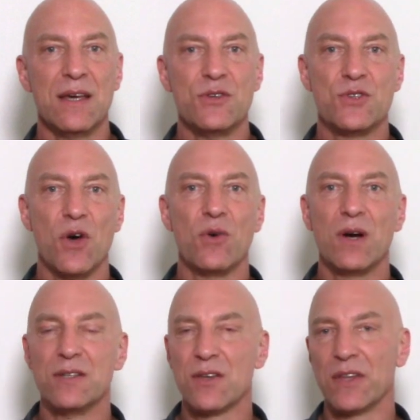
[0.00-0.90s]
So
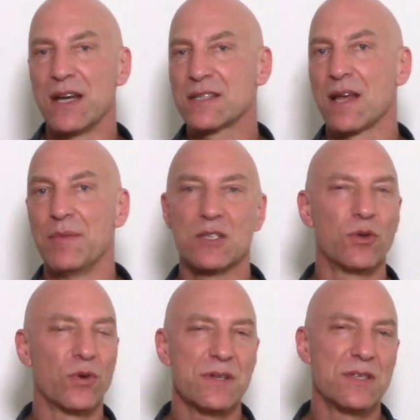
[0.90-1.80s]
until the next time, it's
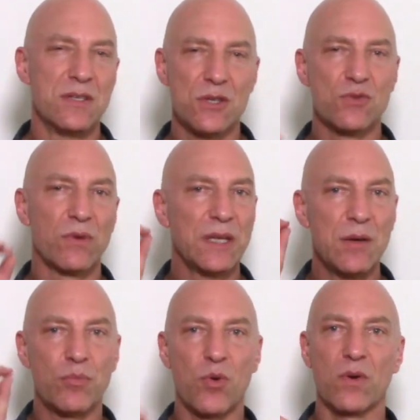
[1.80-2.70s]
Lawrence. This is really
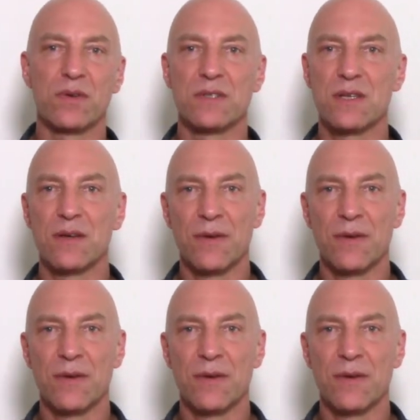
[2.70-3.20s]
important,